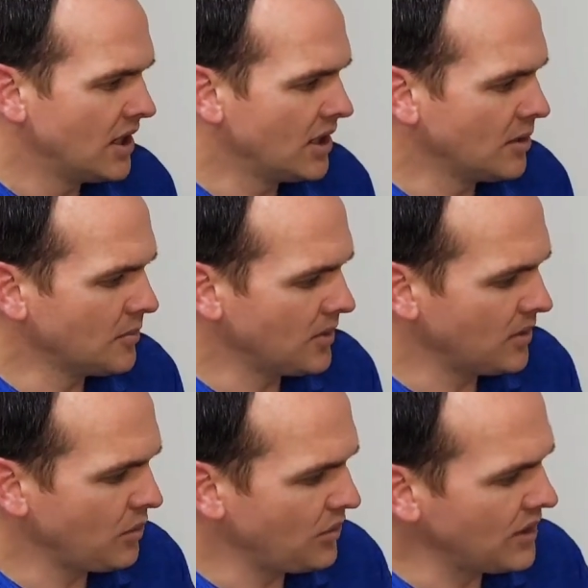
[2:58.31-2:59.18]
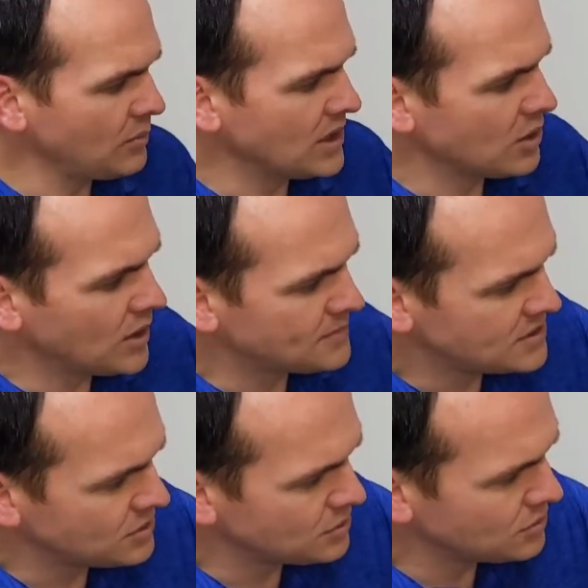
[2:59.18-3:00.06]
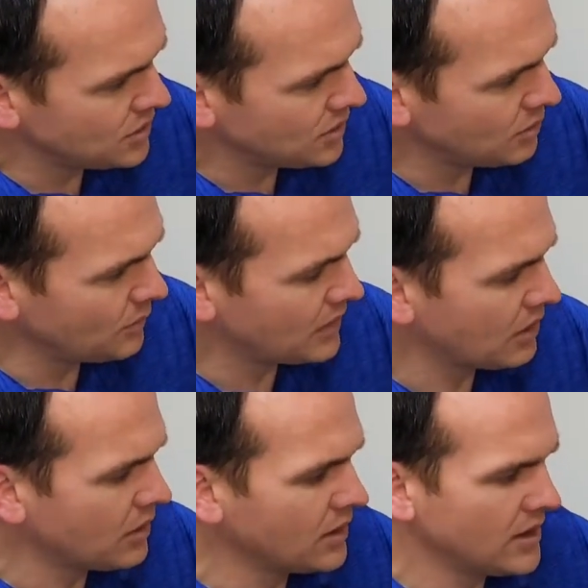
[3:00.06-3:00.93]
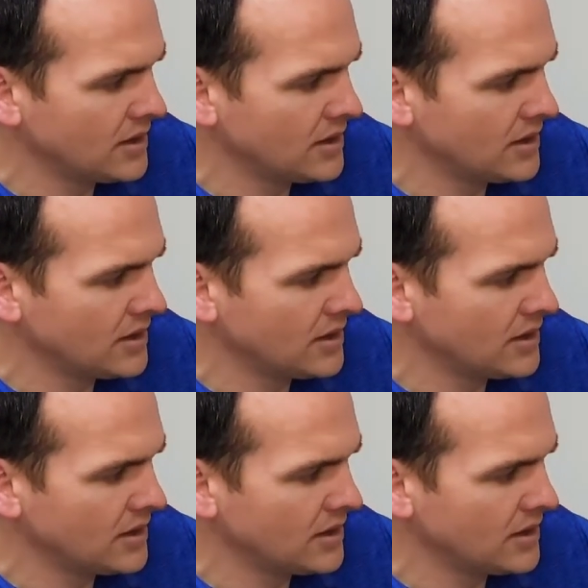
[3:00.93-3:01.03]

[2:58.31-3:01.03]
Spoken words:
Then we go up to what we call